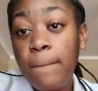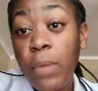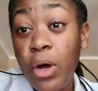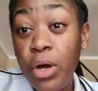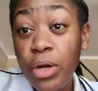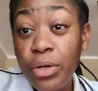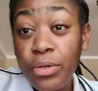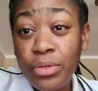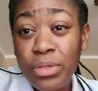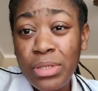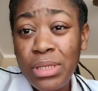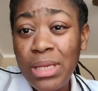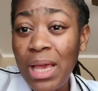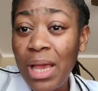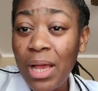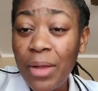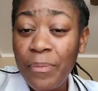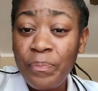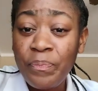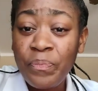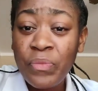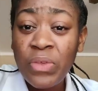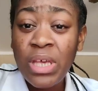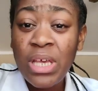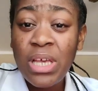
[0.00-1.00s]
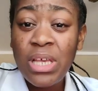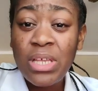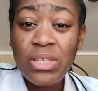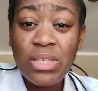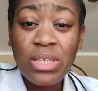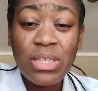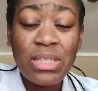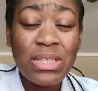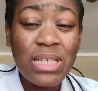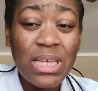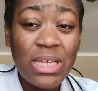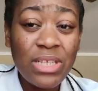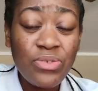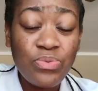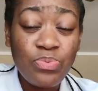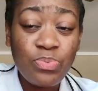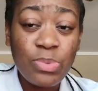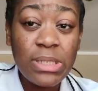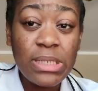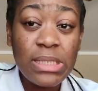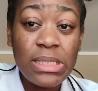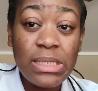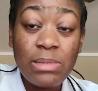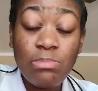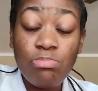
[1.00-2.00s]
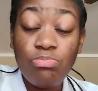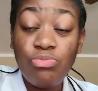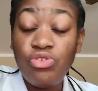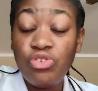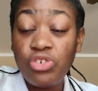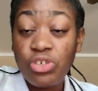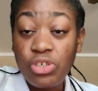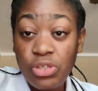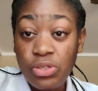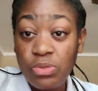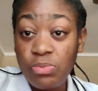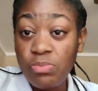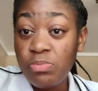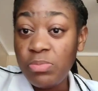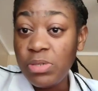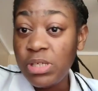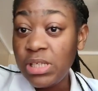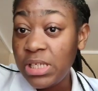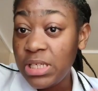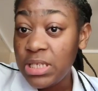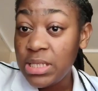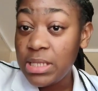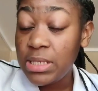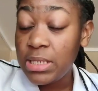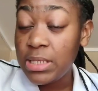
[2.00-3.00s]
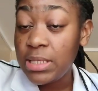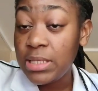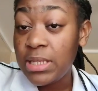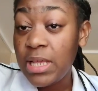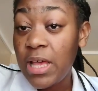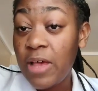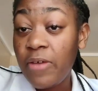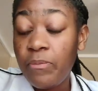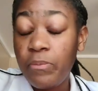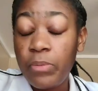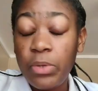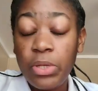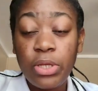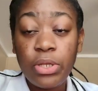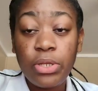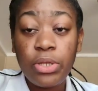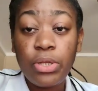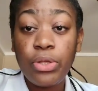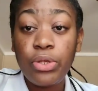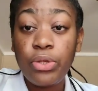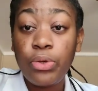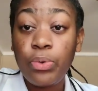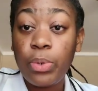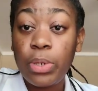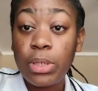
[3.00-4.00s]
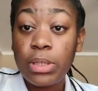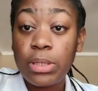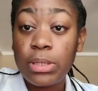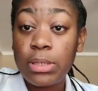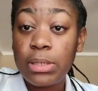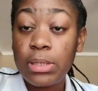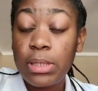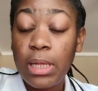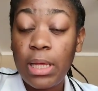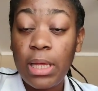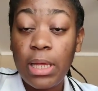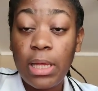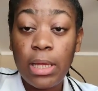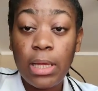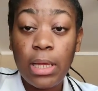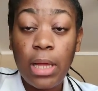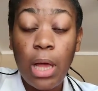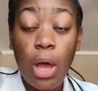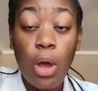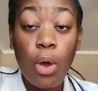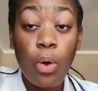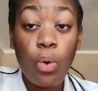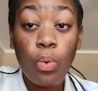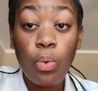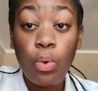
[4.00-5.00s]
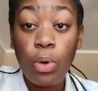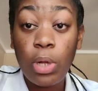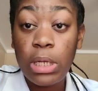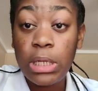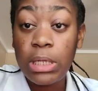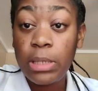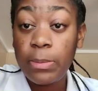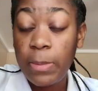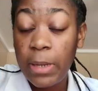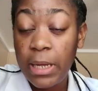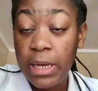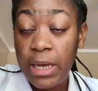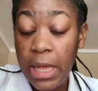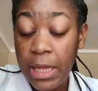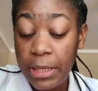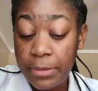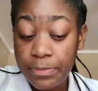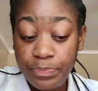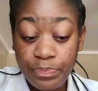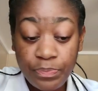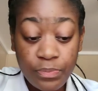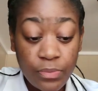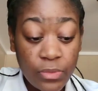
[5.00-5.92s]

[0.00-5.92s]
But yeah, so that's really just been it since I've been in the US, like a whole heap of that.